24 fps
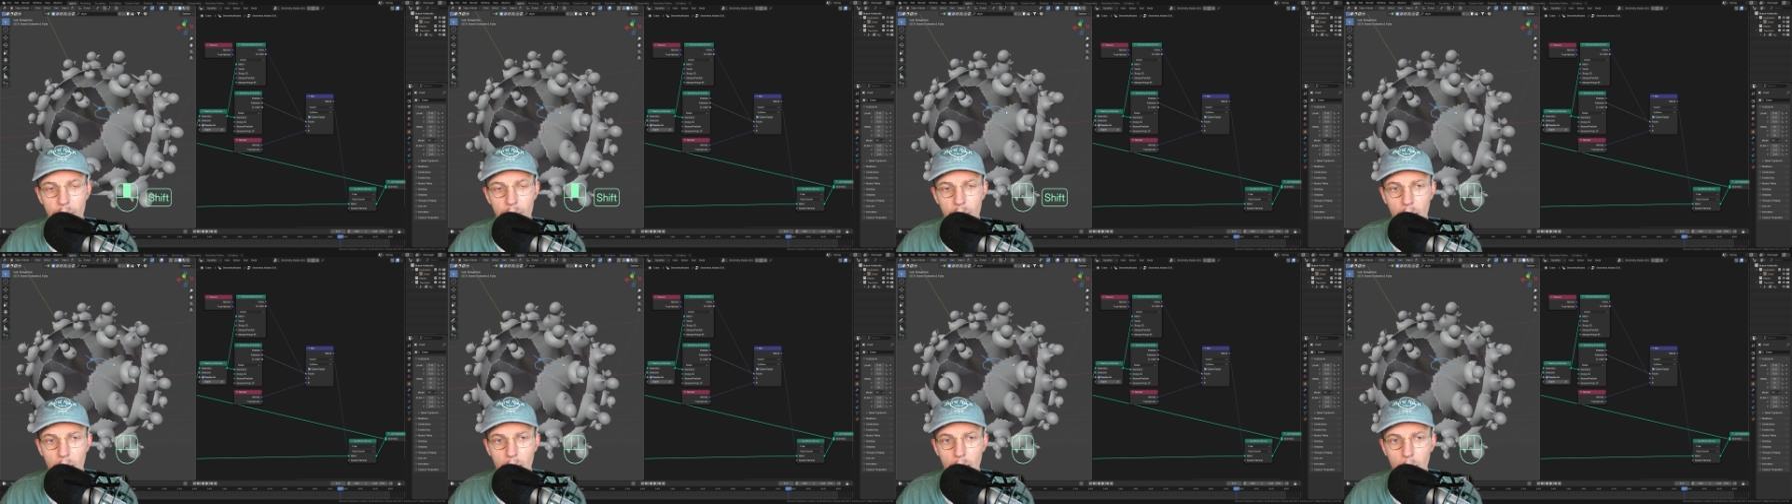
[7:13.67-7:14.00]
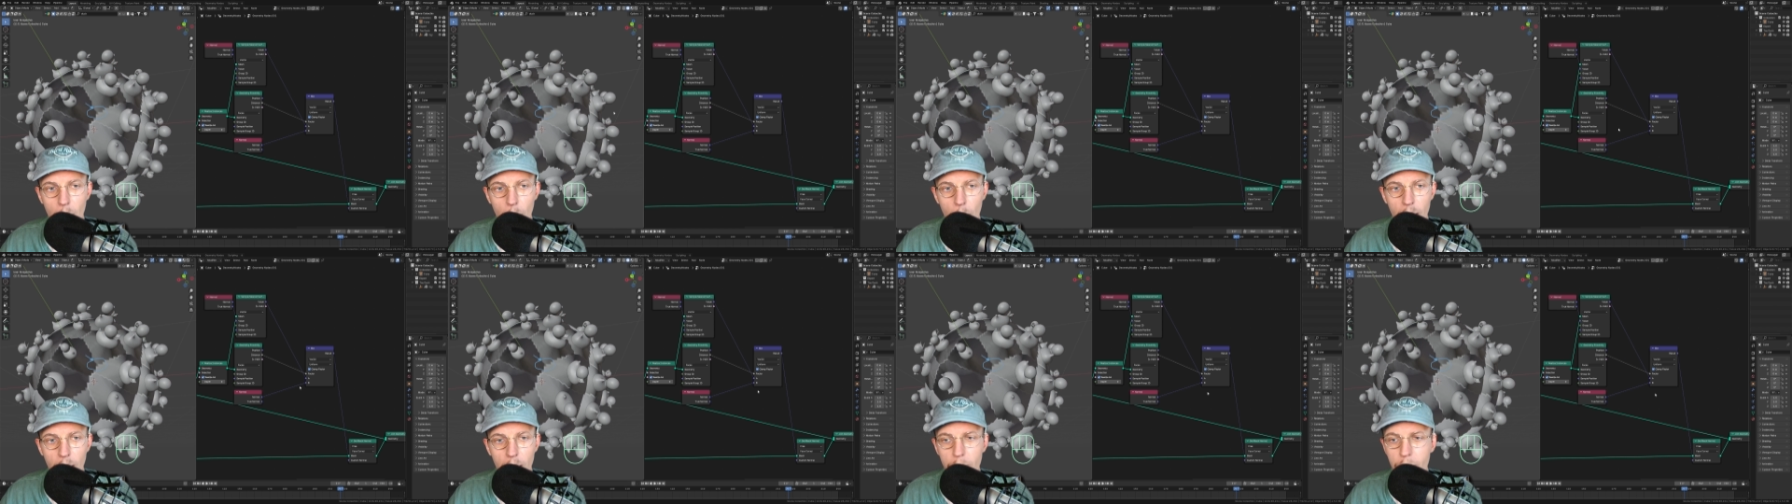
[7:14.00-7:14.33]

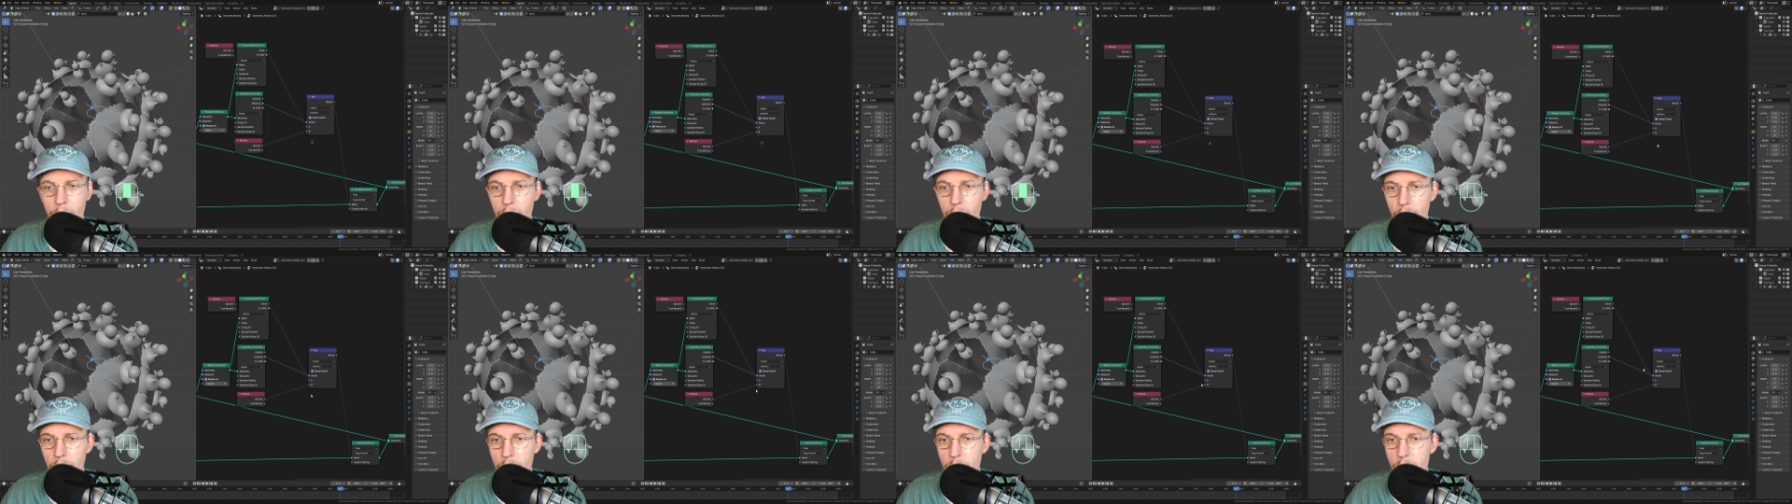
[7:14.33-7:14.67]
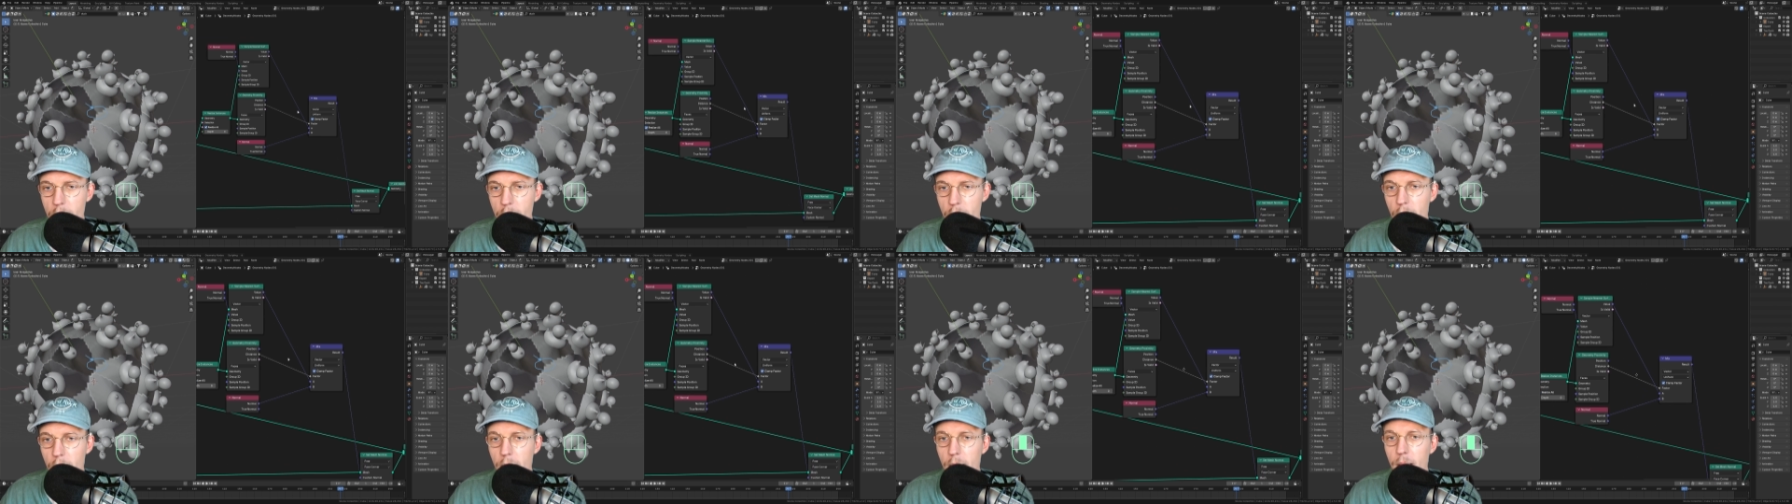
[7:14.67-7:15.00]
whatever it
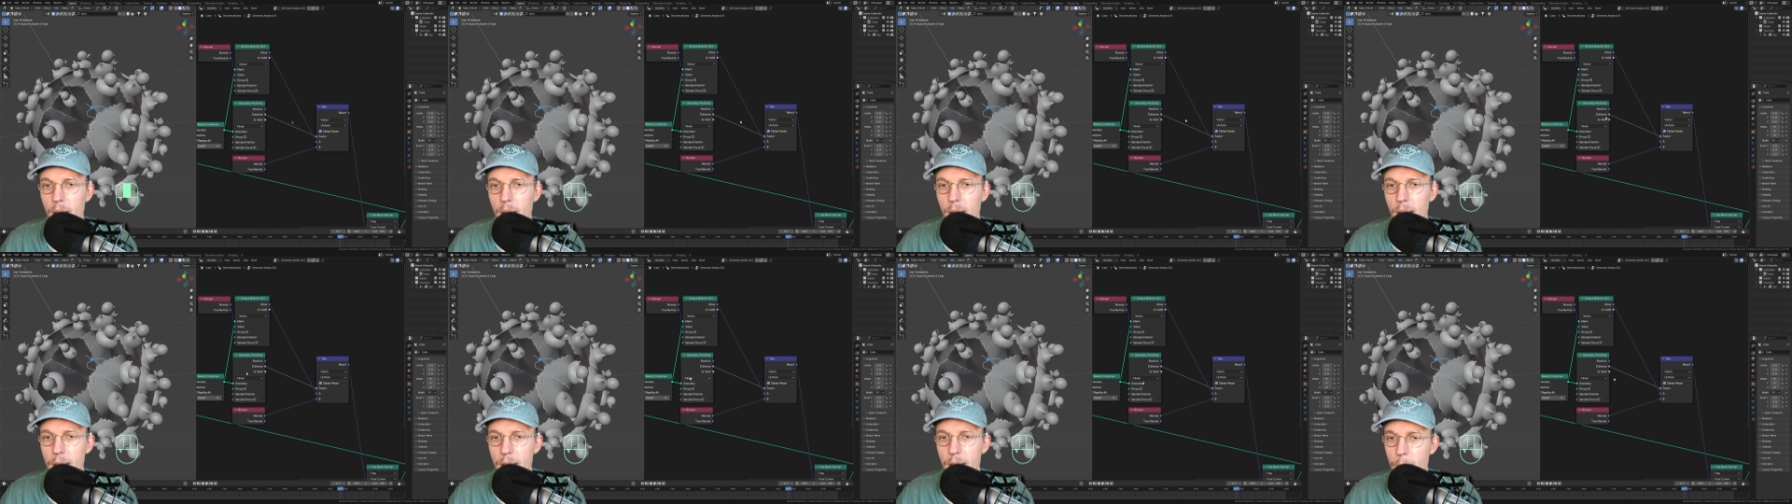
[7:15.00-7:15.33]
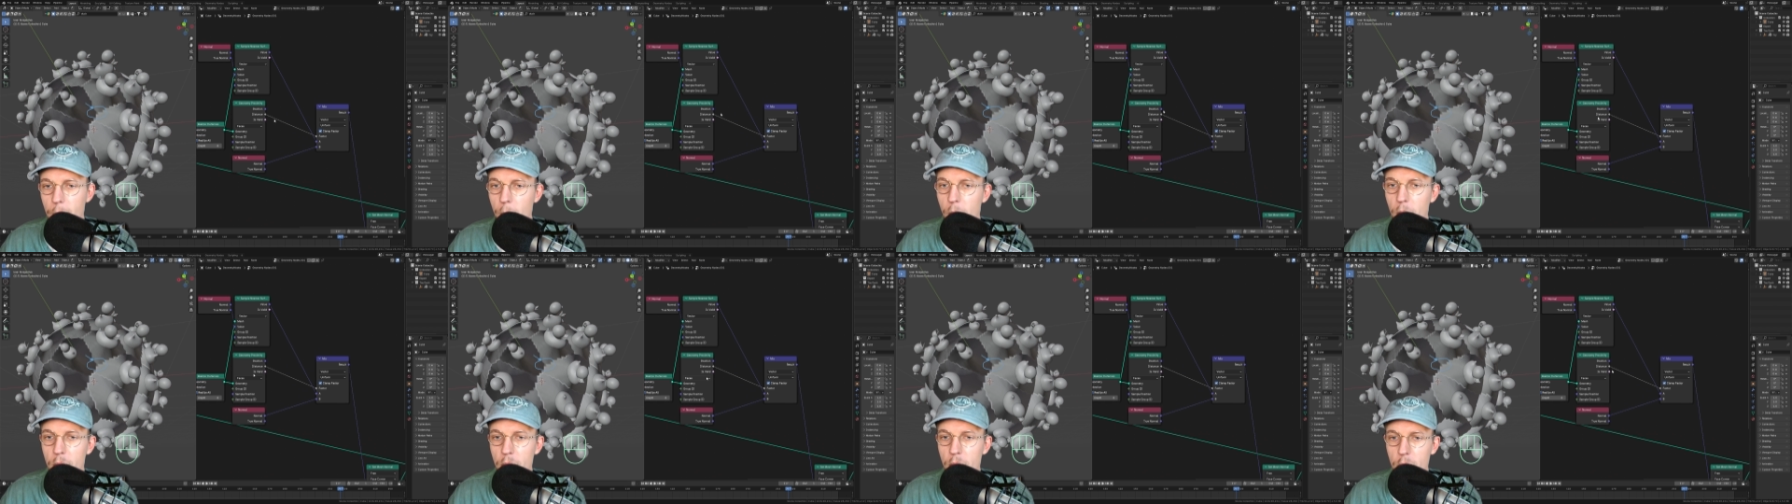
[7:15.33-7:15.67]
is, and I'm
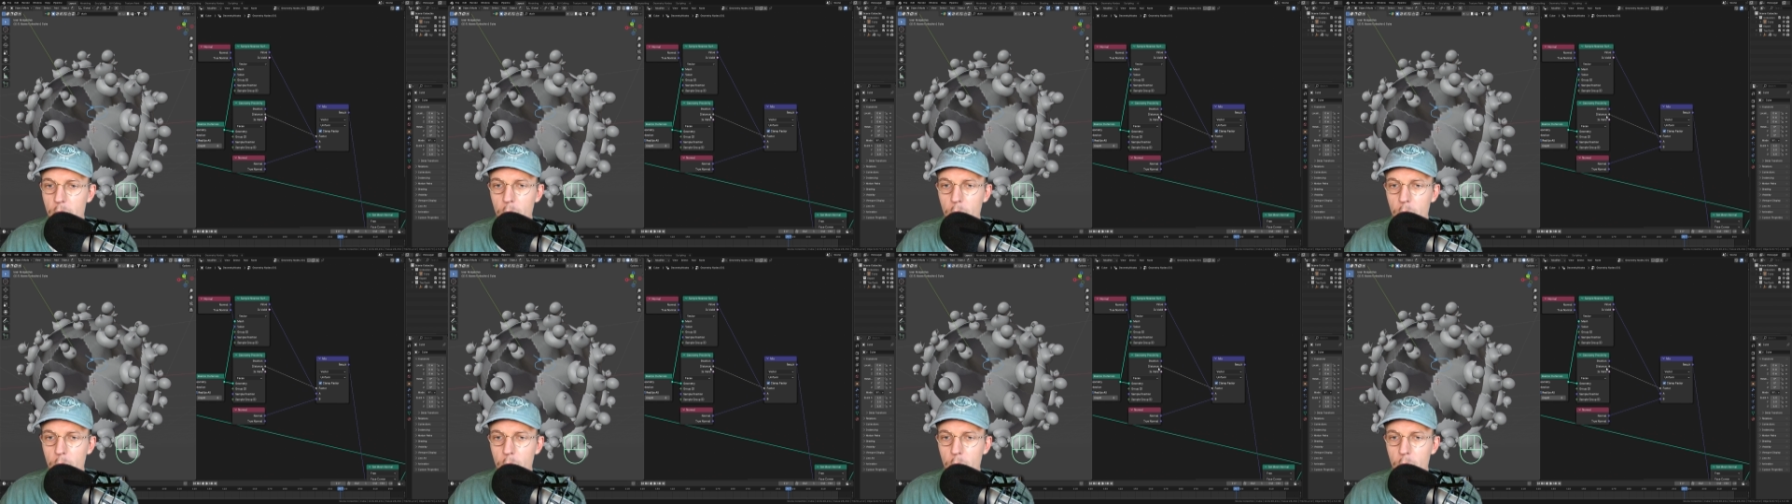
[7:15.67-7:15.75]
going to